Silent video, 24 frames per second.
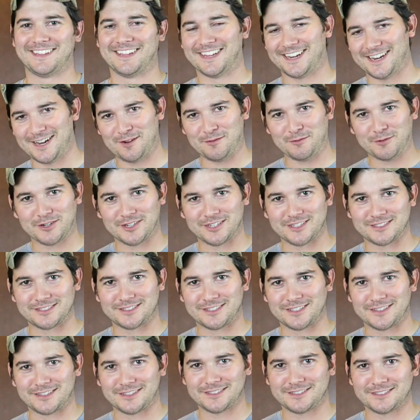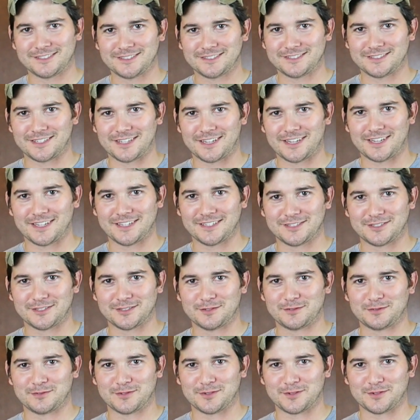And now we're gonna set this aside
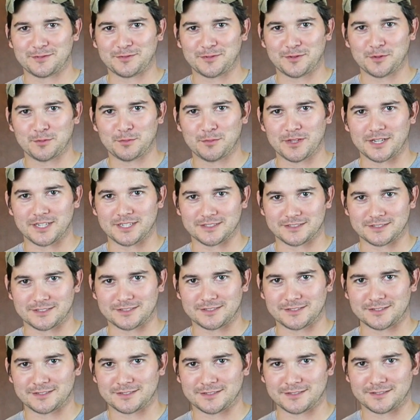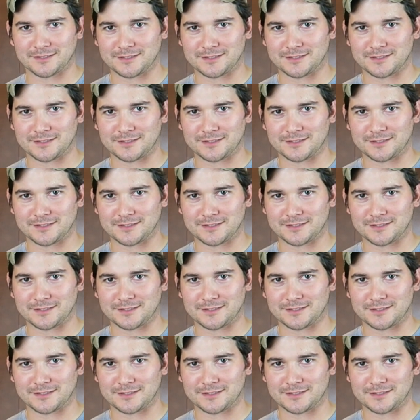just for a few minutes.